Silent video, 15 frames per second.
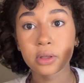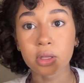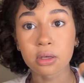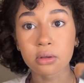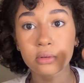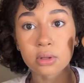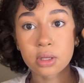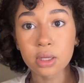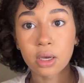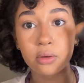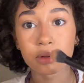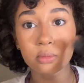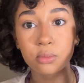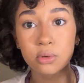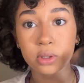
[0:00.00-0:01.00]
Like you see how
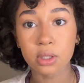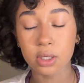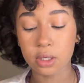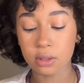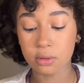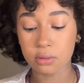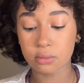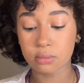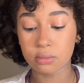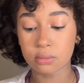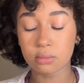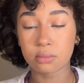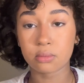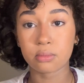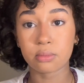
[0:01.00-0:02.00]
it's more like
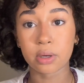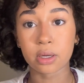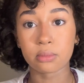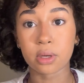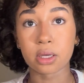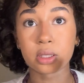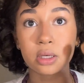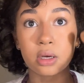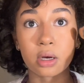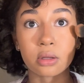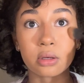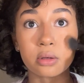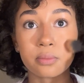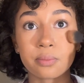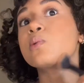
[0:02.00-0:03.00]
bringing back the
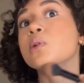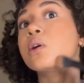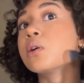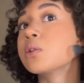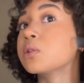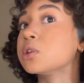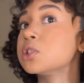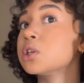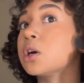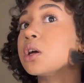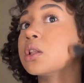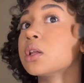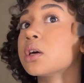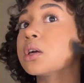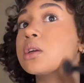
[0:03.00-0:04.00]
color. But on the
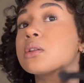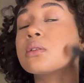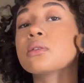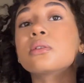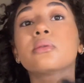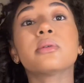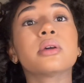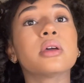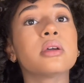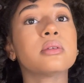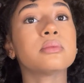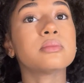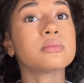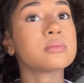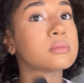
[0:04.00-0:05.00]
jawline a little bit,
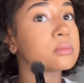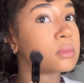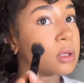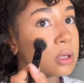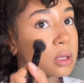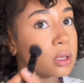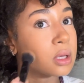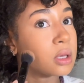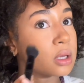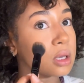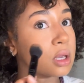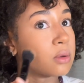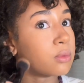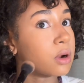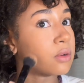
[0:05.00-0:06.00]

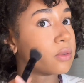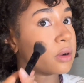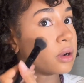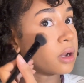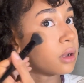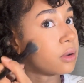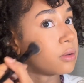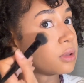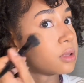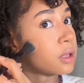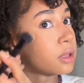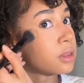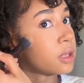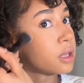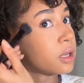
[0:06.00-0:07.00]
and wherever else I
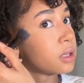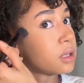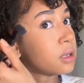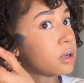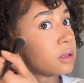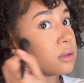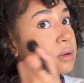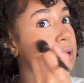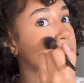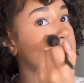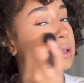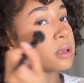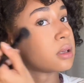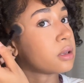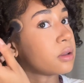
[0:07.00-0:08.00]
think I need color,
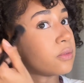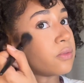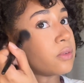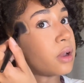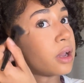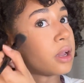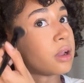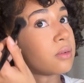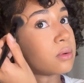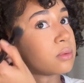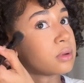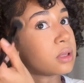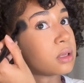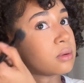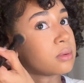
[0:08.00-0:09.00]
like if I have a
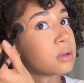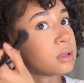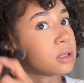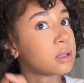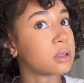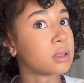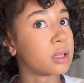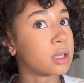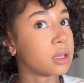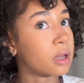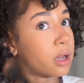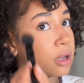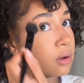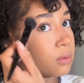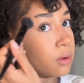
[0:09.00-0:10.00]
really like,
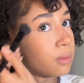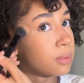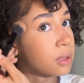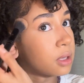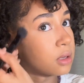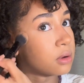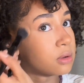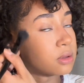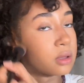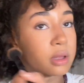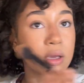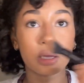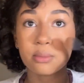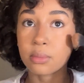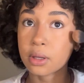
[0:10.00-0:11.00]
I go up here so
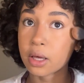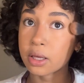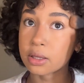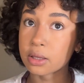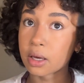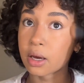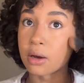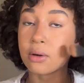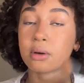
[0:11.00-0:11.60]
that it blends out.